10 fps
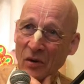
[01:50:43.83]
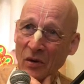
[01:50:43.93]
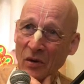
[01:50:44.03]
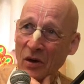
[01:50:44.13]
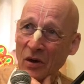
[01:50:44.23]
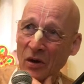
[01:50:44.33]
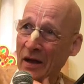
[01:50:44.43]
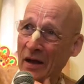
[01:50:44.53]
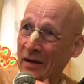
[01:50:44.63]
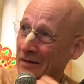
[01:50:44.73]
We had,
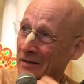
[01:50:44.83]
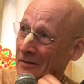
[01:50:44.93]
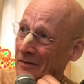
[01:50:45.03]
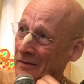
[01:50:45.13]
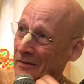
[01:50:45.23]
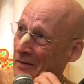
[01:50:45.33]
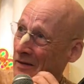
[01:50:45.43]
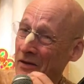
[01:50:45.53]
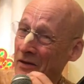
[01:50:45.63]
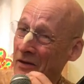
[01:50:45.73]
in the Christmas
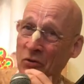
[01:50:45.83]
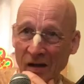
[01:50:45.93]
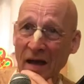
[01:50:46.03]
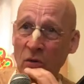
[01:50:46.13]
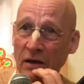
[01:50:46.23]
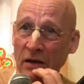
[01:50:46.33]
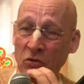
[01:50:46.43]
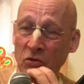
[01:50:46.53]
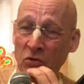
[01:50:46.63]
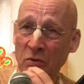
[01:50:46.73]
marathon
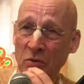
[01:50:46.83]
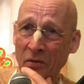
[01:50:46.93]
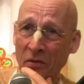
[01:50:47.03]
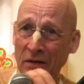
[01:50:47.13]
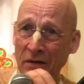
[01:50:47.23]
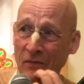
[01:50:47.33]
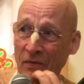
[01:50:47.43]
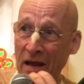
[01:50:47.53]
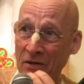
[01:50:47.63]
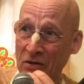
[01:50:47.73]
last year, we
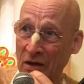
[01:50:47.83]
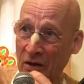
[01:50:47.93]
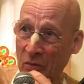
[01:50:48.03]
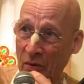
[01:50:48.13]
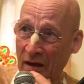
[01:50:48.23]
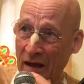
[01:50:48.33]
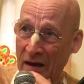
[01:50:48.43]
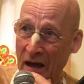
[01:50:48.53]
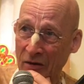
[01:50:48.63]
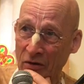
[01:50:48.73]
had
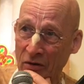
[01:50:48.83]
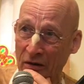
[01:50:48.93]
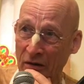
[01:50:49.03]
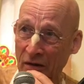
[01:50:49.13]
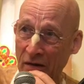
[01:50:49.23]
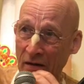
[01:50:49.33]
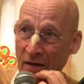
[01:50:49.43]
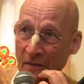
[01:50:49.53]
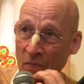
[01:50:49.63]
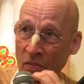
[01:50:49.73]

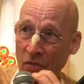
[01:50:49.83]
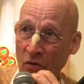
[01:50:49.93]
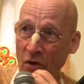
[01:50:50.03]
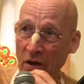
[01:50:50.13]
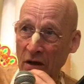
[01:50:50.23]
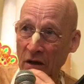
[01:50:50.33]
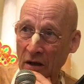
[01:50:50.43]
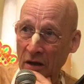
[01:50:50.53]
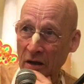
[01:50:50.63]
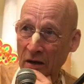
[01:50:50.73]
130
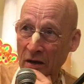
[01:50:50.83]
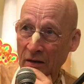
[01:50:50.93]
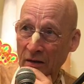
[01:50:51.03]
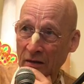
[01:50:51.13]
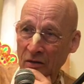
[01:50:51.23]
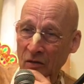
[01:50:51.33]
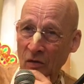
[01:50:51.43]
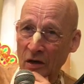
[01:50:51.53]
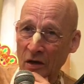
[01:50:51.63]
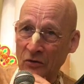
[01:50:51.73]

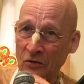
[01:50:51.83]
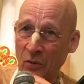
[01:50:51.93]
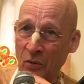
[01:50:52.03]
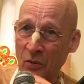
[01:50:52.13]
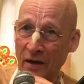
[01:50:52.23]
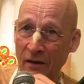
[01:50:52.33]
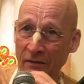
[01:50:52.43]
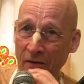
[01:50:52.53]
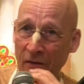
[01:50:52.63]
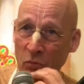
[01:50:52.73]
devotees went out on
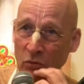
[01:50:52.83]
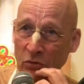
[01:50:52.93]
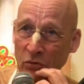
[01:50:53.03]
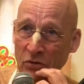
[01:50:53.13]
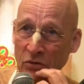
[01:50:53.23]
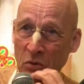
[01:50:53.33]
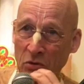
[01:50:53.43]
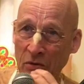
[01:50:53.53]
book distribution.